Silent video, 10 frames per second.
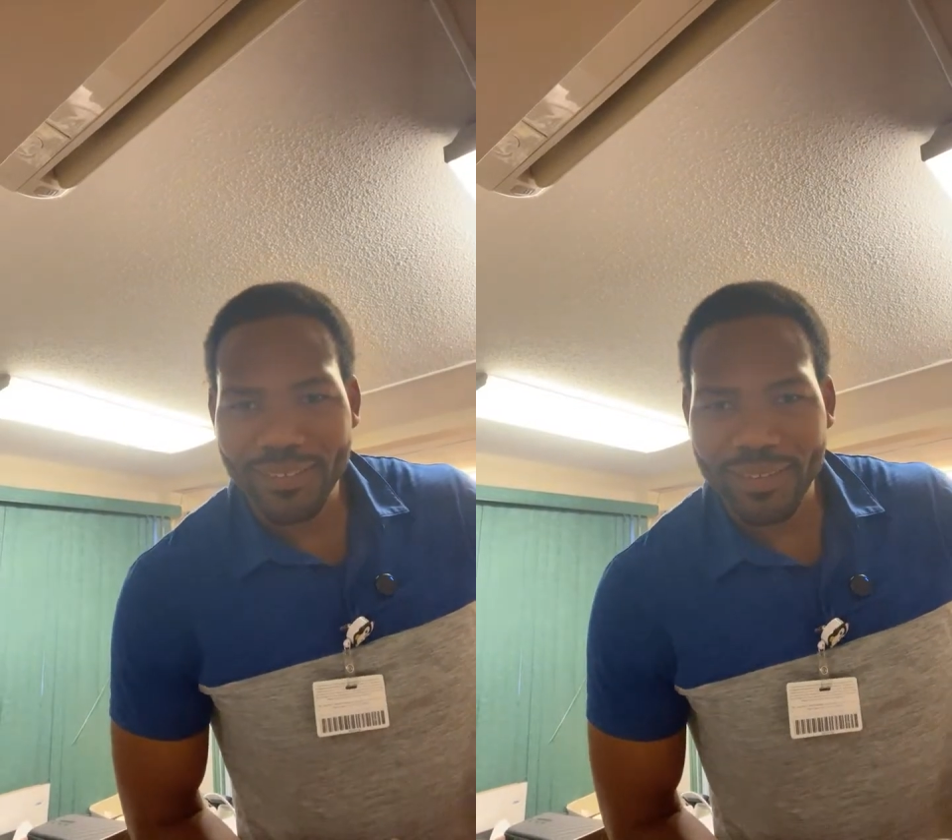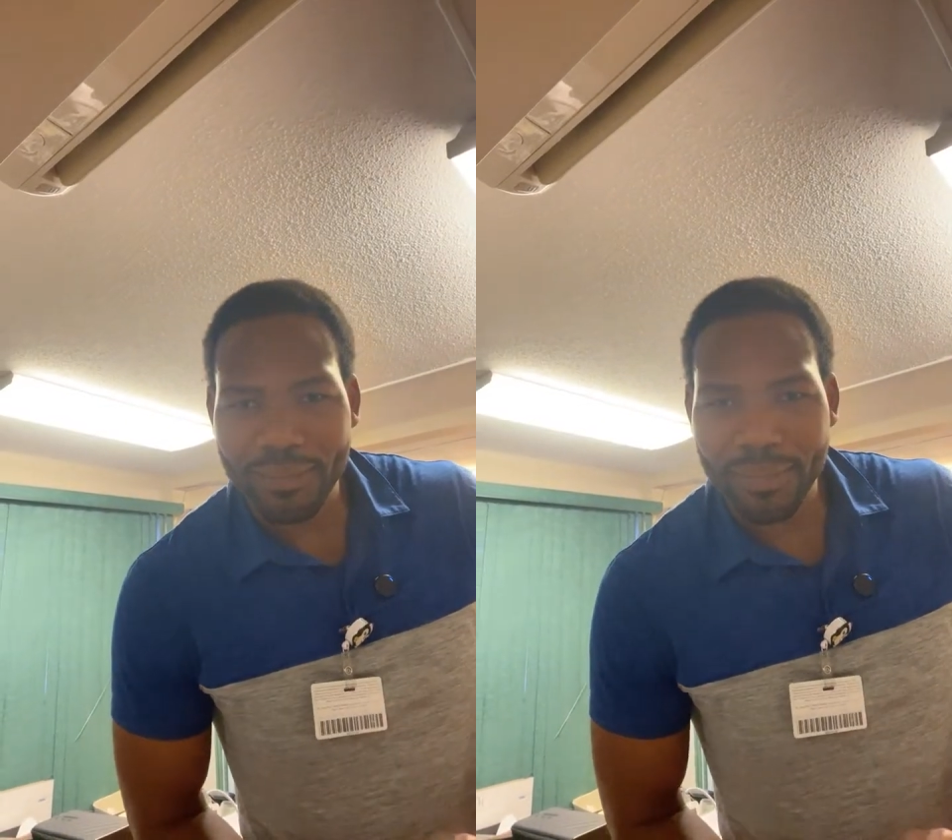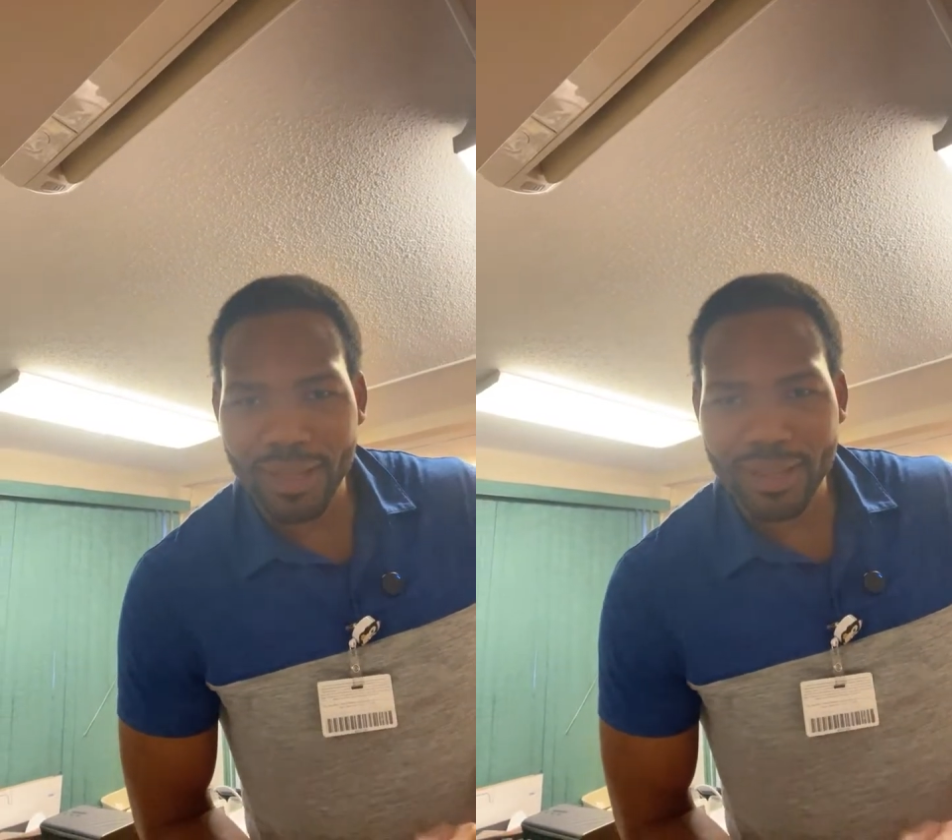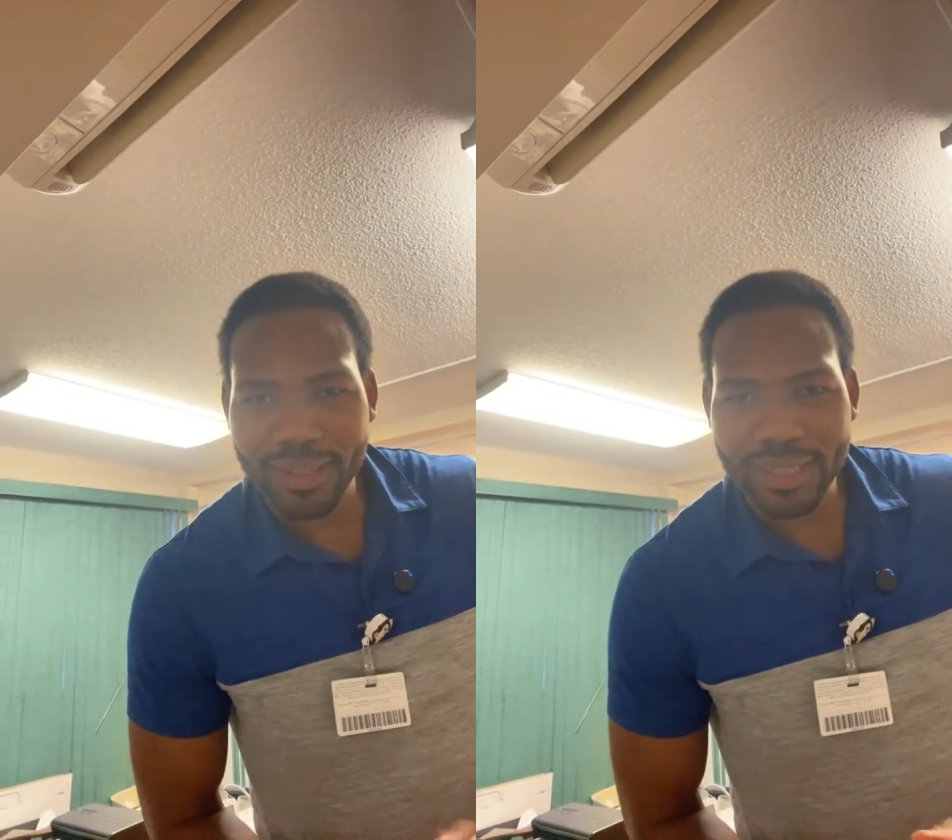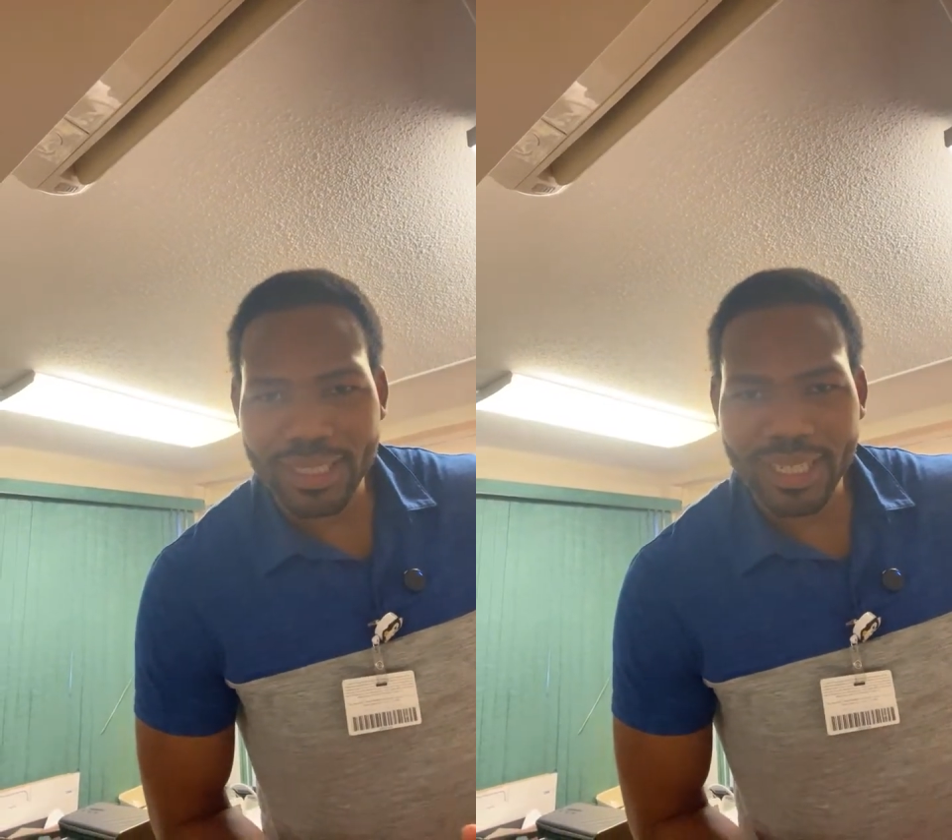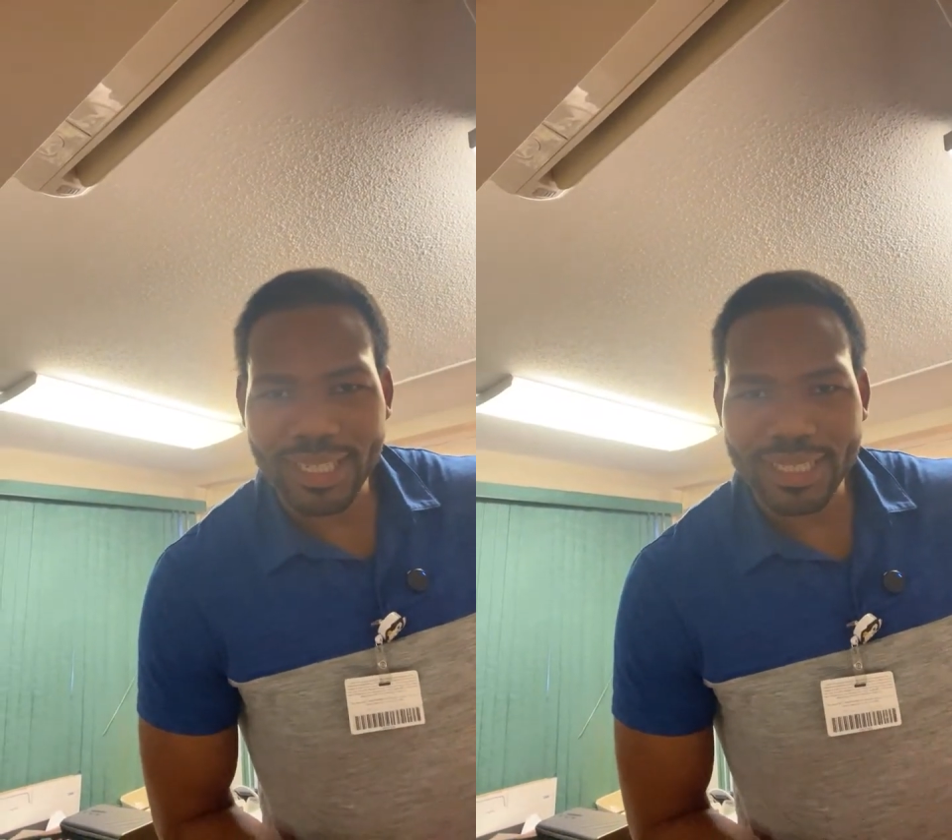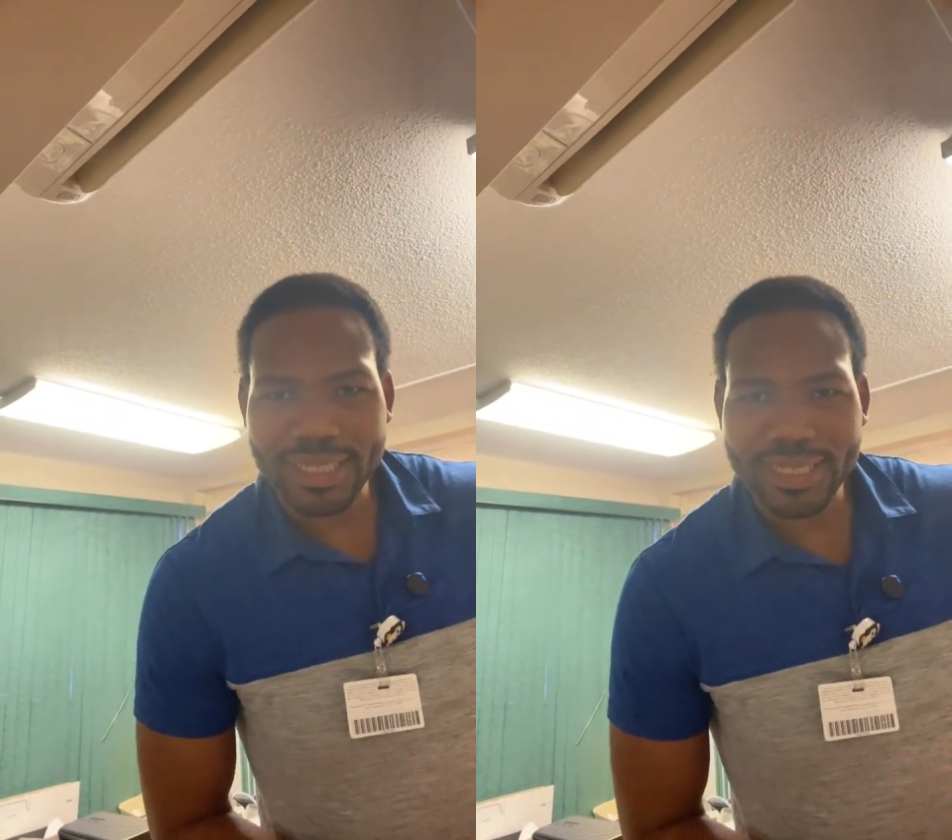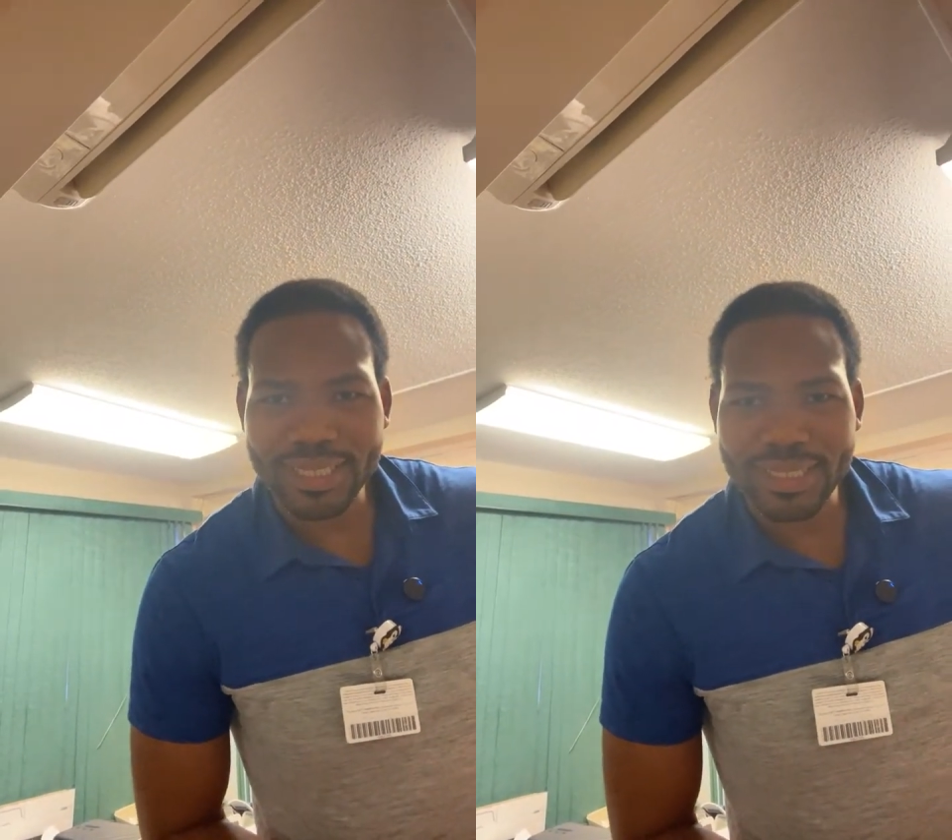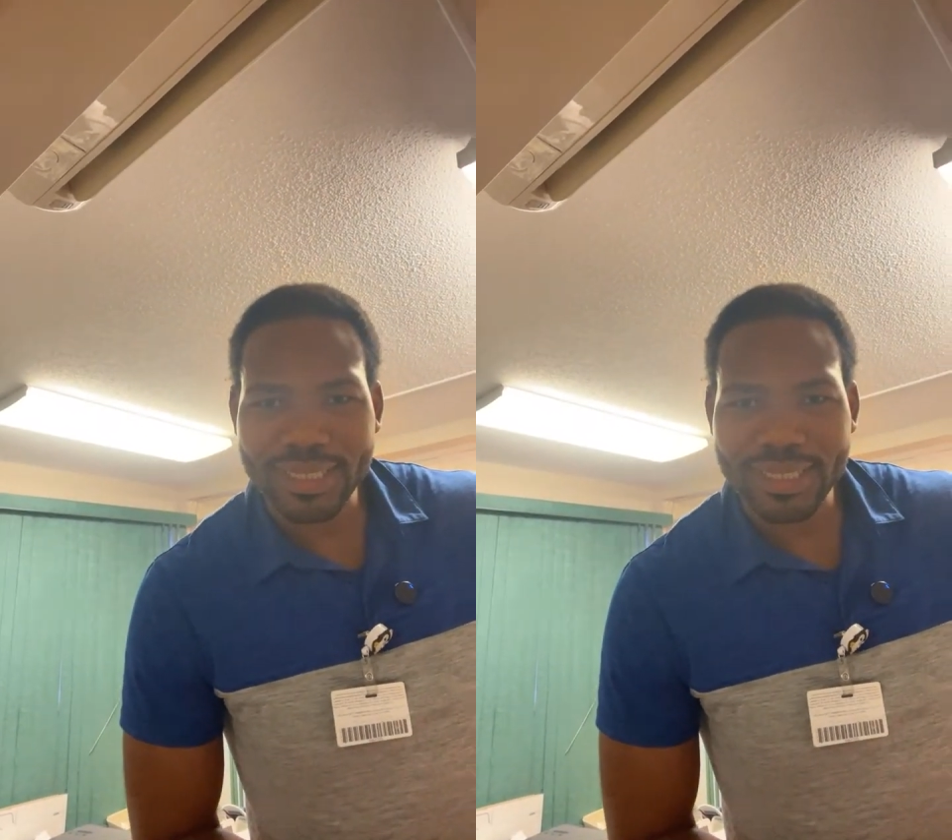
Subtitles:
By the early 90s.